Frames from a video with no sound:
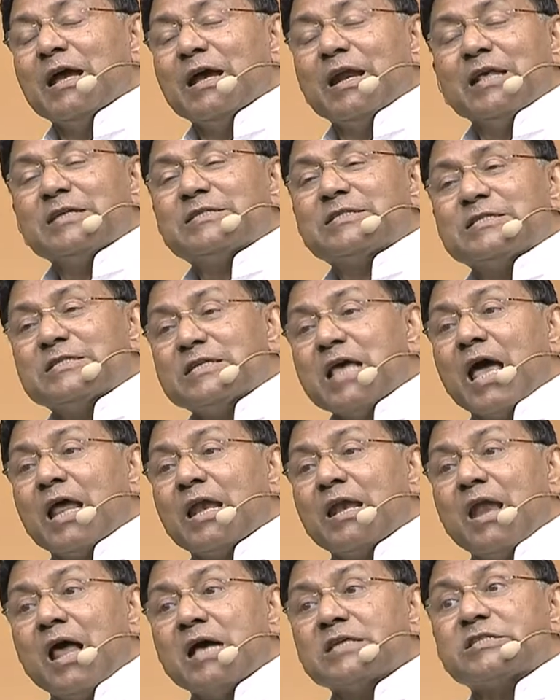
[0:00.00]
it is
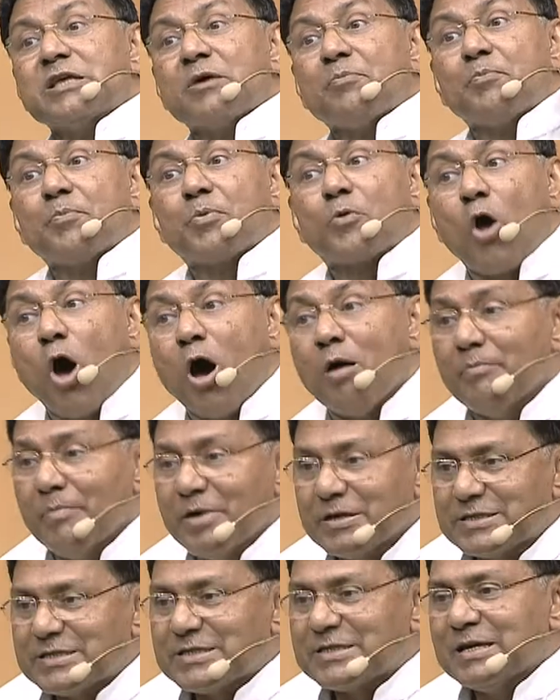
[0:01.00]
said as a
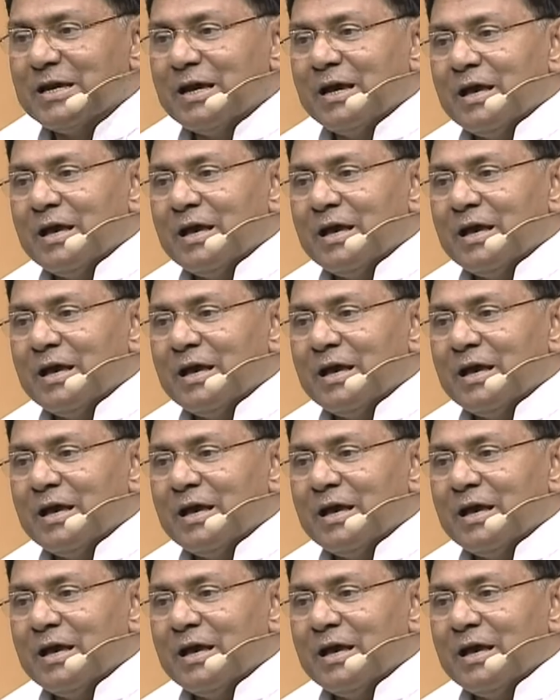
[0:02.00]
promise.